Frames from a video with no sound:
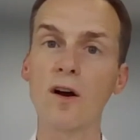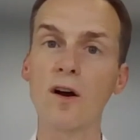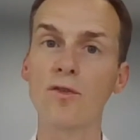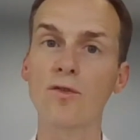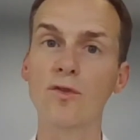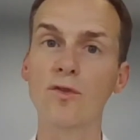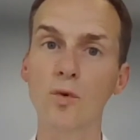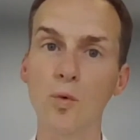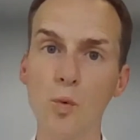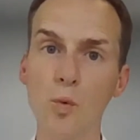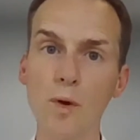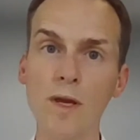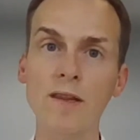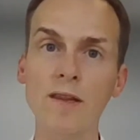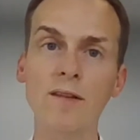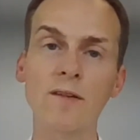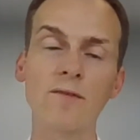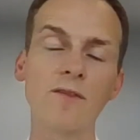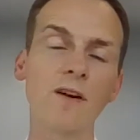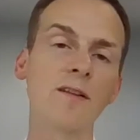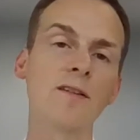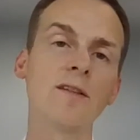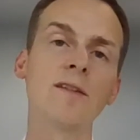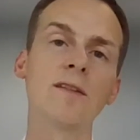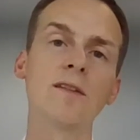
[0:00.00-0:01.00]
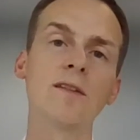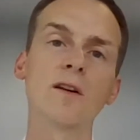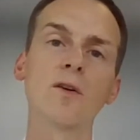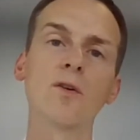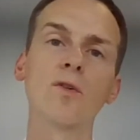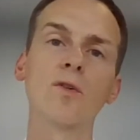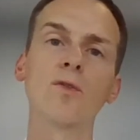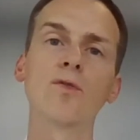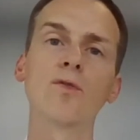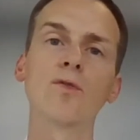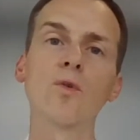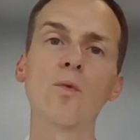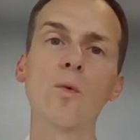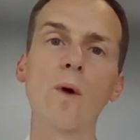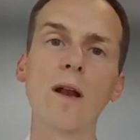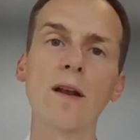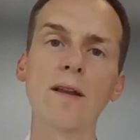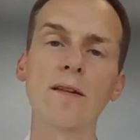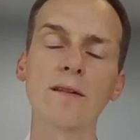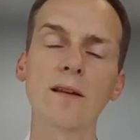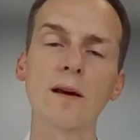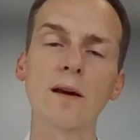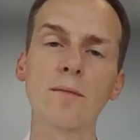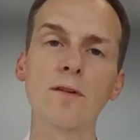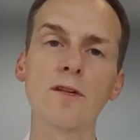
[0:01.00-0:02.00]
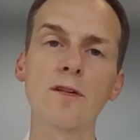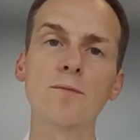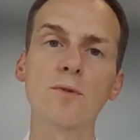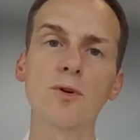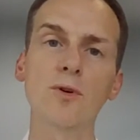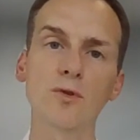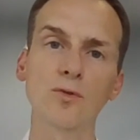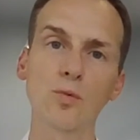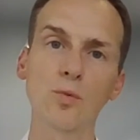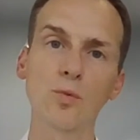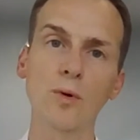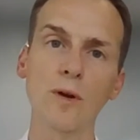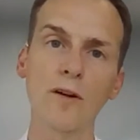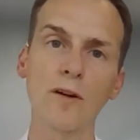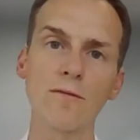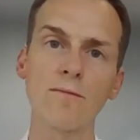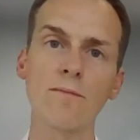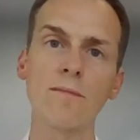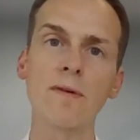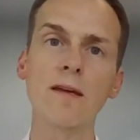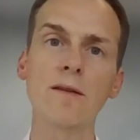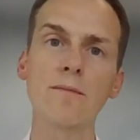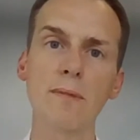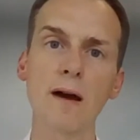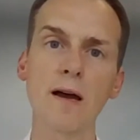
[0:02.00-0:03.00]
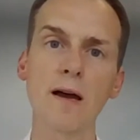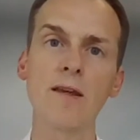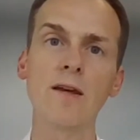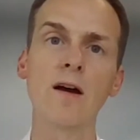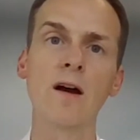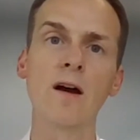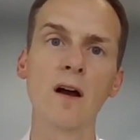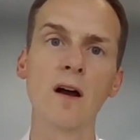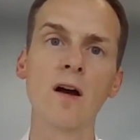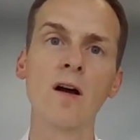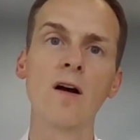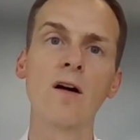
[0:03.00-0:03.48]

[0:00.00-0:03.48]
and the wheat that is also well established, but we have made by